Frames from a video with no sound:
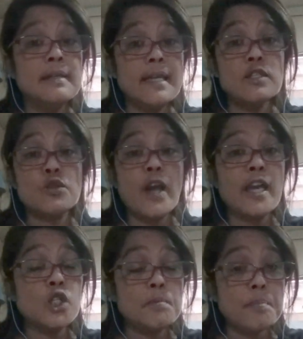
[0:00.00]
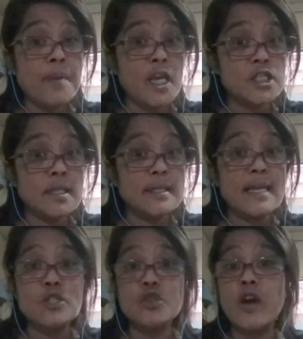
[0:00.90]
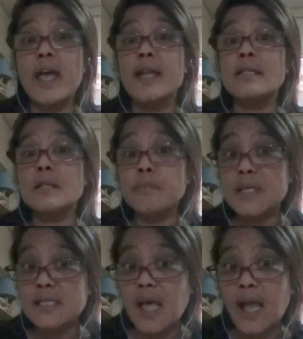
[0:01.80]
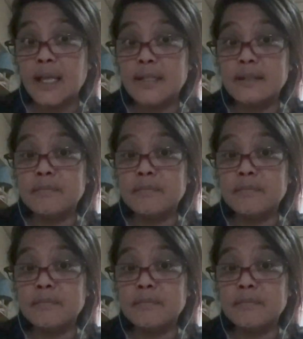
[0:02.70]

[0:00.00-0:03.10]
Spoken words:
and trying to be patient and trying to be silent.